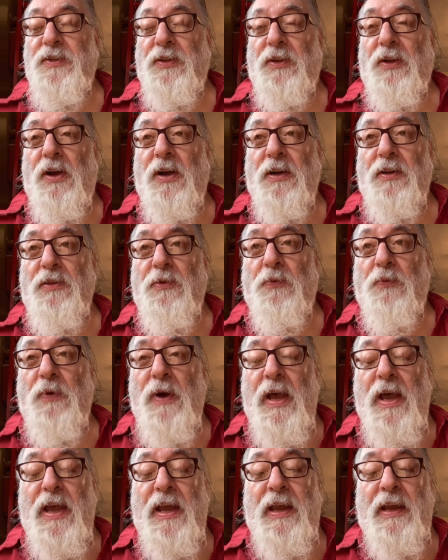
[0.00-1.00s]
along the
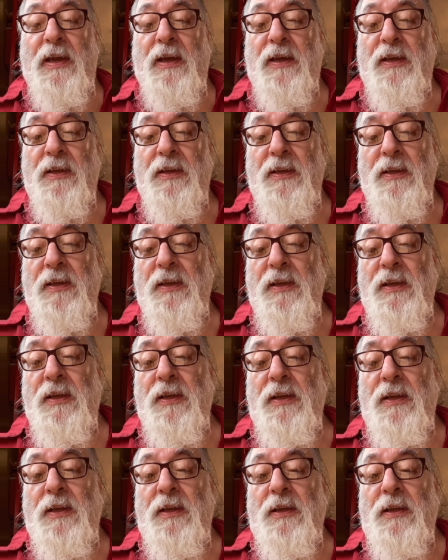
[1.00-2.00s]
way,
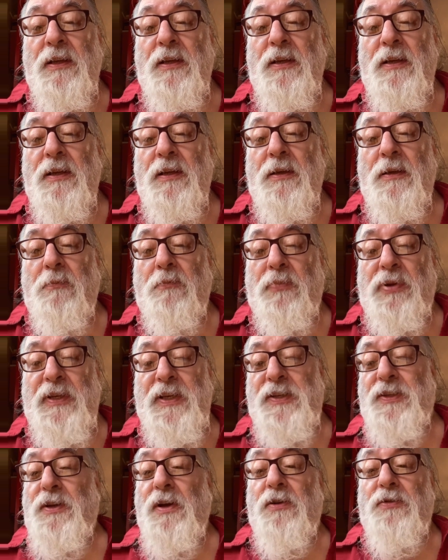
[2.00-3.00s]

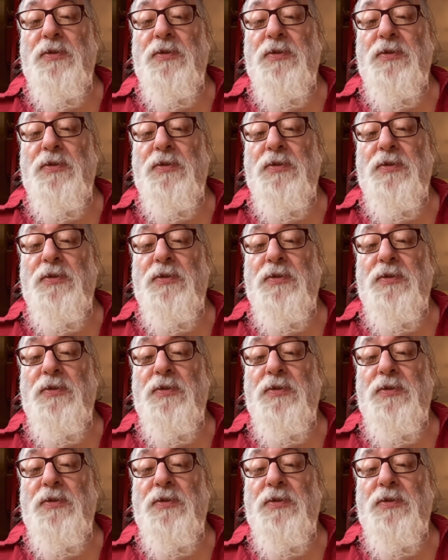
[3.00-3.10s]
please go